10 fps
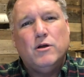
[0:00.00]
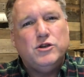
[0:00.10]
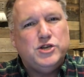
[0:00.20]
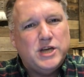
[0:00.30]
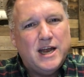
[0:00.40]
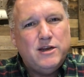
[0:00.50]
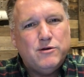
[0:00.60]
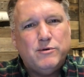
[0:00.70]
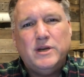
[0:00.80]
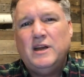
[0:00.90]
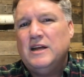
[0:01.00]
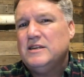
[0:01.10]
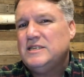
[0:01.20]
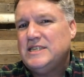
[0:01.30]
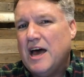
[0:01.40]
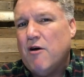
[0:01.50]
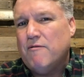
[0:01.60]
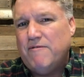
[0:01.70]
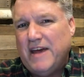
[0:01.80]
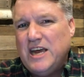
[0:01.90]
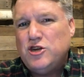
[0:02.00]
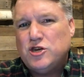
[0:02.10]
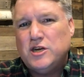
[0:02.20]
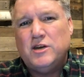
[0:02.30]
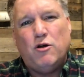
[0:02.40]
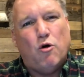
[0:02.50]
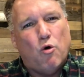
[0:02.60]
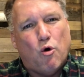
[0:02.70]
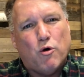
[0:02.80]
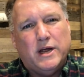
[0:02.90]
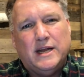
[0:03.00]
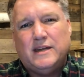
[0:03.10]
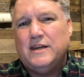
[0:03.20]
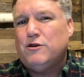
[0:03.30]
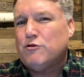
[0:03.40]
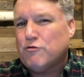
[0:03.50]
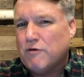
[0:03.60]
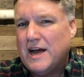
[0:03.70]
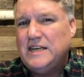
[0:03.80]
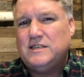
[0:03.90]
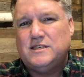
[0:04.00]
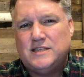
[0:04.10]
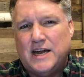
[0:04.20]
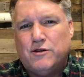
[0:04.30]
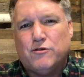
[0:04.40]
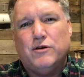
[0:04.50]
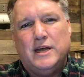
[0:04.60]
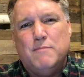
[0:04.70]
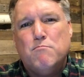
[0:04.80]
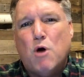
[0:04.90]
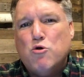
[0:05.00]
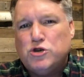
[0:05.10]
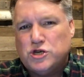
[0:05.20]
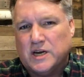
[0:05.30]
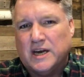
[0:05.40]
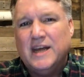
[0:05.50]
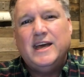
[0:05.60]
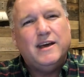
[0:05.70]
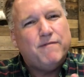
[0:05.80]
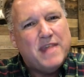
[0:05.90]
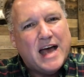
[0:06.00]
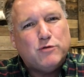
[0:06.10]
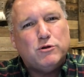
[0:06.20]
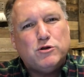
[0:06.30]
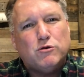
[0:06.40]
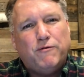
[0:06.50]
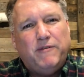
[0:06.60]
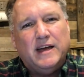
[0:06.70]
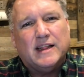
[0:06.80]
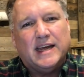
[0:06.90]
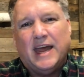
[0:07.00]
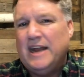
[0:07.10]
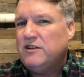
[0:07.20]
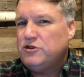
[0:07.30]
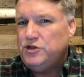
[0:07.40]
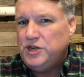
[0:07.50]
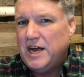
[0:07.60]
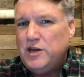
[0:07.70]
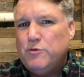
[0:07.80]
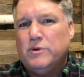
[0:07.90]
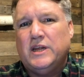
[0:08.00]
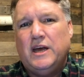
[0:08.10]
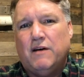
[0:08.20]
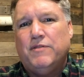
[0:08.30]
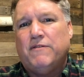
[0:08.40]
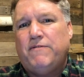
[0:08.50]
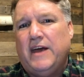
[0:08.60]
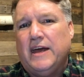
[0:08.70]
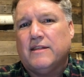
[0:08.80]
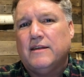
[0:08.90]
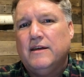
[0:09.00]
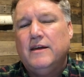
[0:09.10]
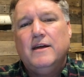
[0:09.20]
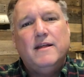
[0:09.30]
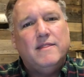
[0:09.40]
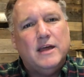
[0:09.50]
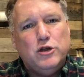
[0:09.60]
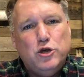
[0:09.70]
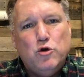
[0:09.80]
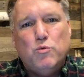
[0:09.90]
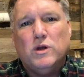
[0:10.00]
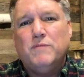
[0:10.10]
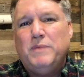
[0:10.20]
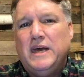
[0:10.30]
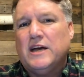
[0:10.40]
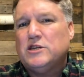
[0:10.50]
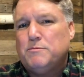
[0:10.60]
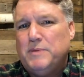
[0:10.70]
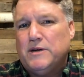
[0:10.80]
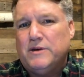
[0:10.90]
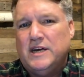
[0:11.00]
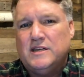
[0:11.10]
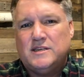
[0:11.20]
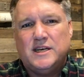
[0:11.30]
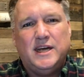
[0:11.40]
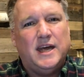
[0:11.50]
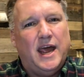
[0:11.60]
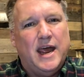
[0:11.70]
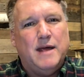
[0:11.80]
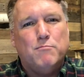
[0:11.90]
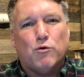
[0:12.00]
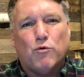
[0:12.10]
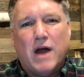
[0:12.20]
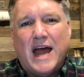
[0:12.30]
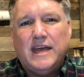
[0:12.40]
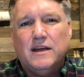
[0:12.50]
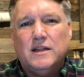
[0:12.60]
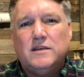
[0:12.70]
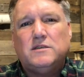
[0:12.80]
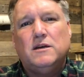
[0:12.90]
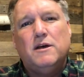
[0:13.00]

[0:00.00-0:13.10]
genuine salvation-oriented, Christ-centered emotion, if that's what you're feeling and it's genuinely of the faith, then you will be experiencing a miraculous